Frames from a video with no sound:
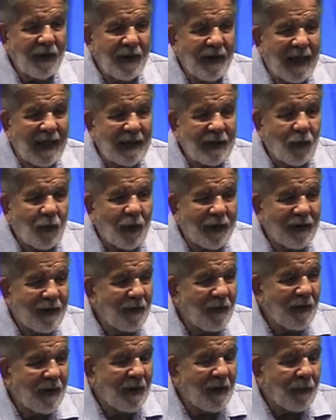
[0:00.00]
That's
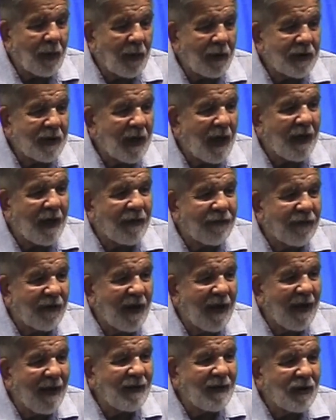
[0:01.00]
what the
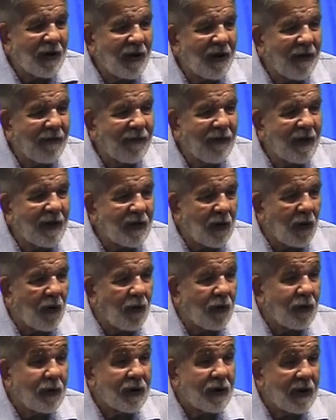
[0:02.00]
personification of this
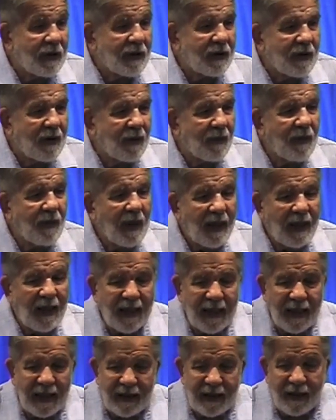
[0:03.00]
whole system.
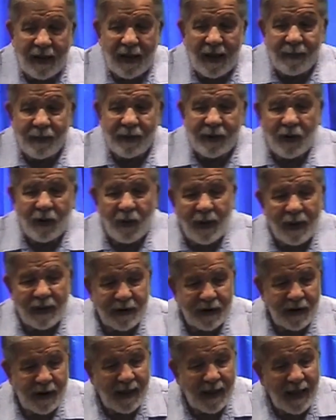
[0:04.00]
It comes to
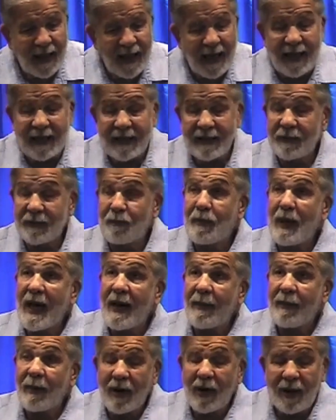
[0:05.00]
us as
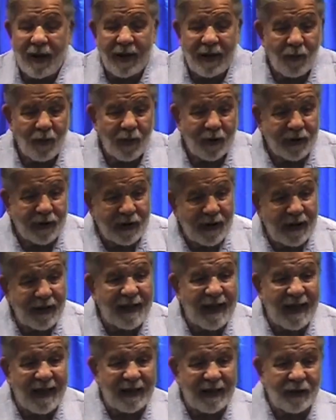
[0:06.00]
Babylon. And we'll see
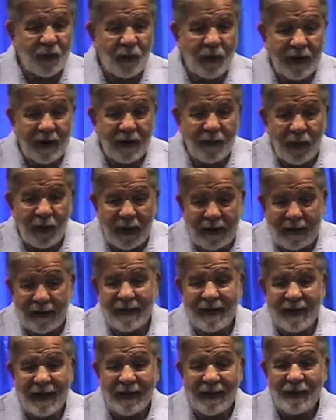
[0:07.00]
that as we
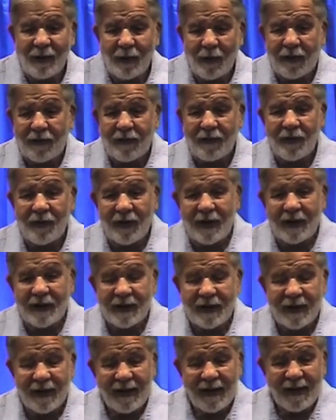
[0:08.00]
continue through
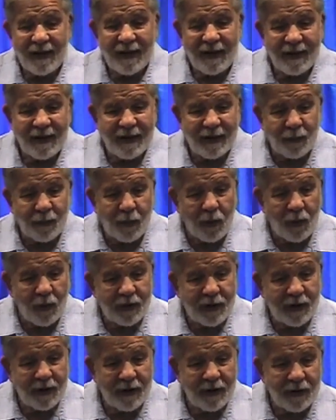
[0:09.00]
this
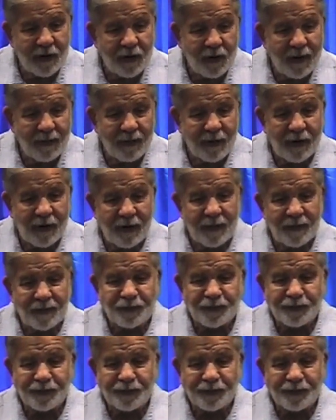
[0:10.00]
portion of Scripture.